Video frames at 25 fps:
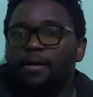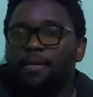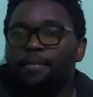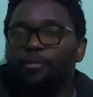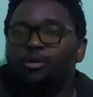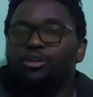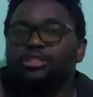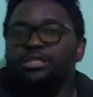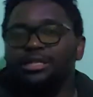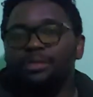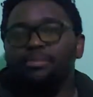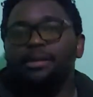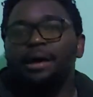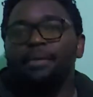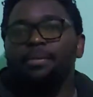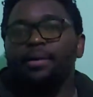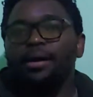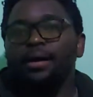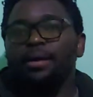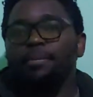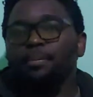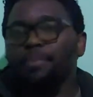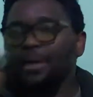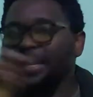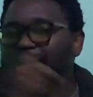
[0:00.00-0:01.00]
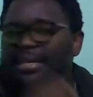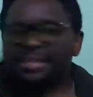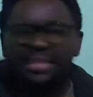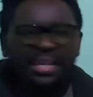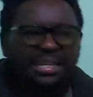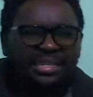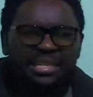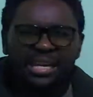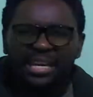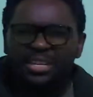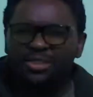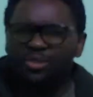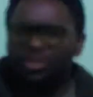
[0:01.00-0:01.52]
Because remember, back in the
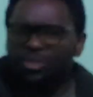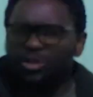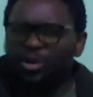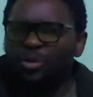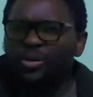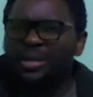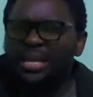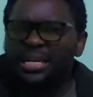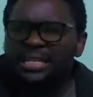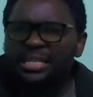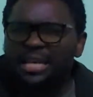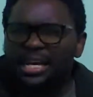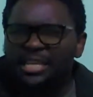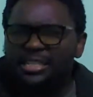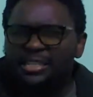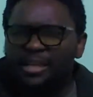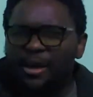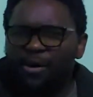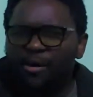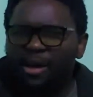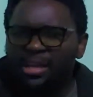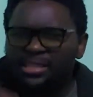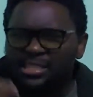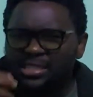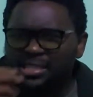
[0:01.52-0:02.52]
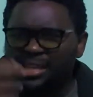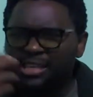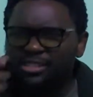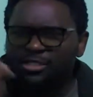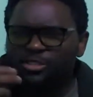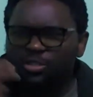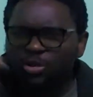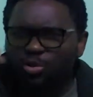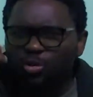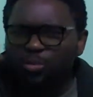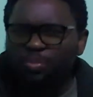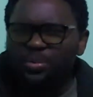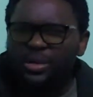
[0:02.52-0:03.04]
day, there were no letters. Our ancestors
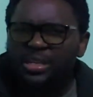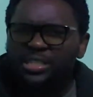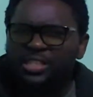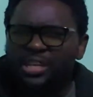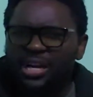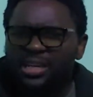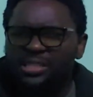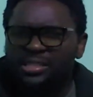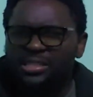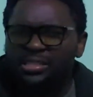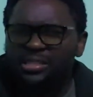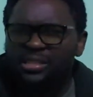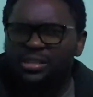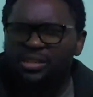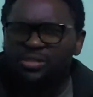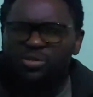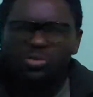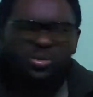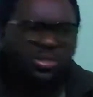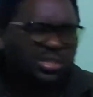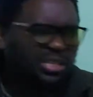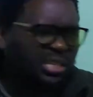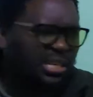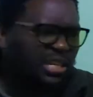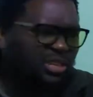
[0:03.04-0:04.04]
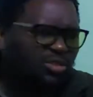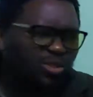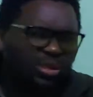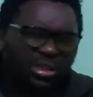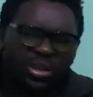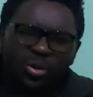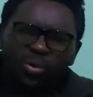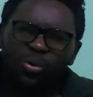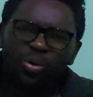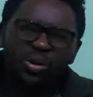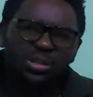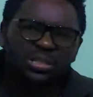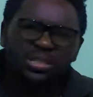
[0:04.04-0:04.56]
drew pictures. You see it on
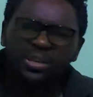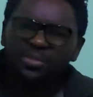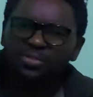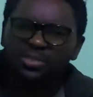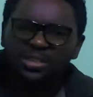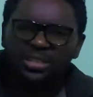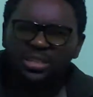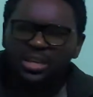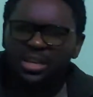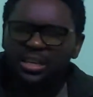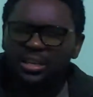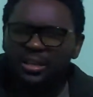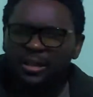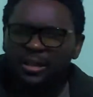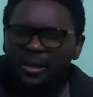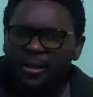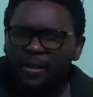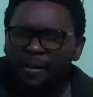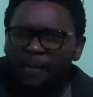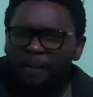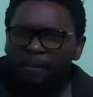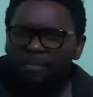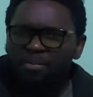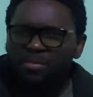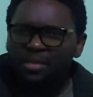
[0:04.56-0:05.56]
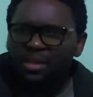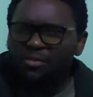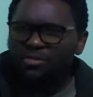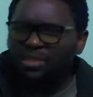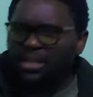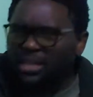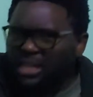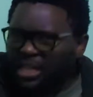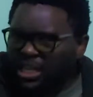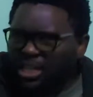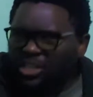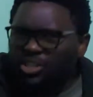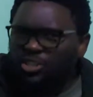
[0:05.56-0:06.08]
the walls every day. Even
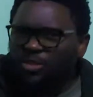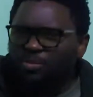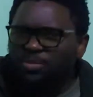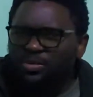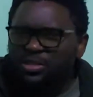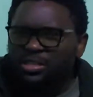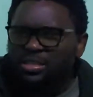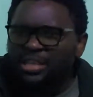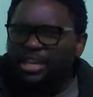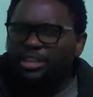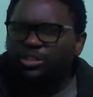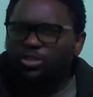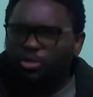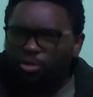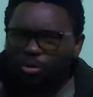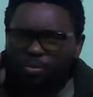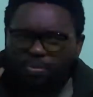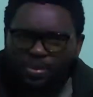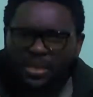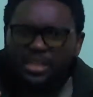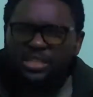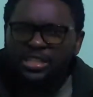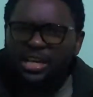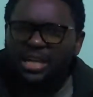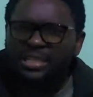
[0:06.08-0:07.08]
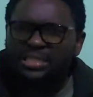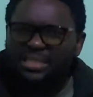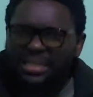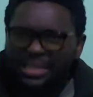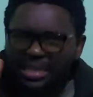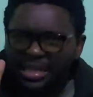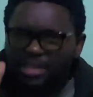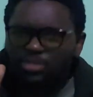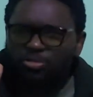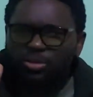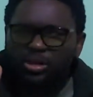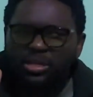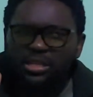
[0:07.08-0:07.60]
in Egypt, they drew pictures,
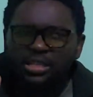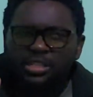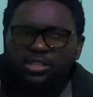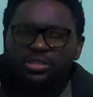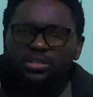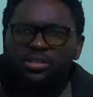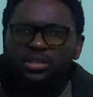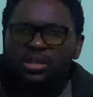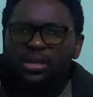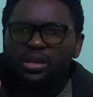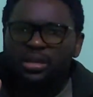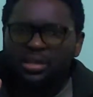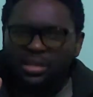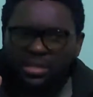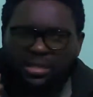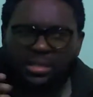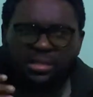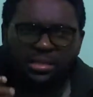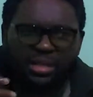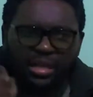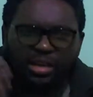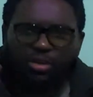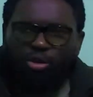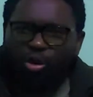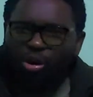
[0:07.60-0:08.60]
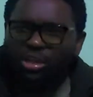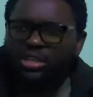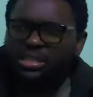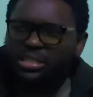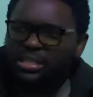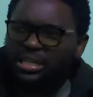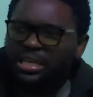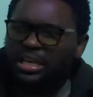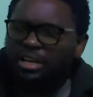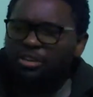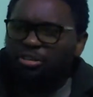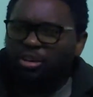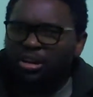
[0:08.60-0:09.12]
literally. Yeah. They call it
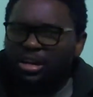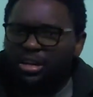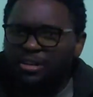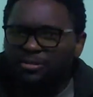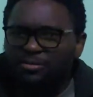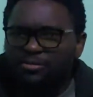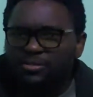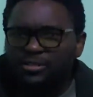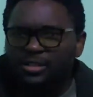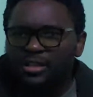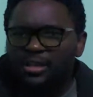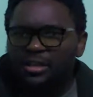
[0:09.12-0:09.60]
hieroglyph.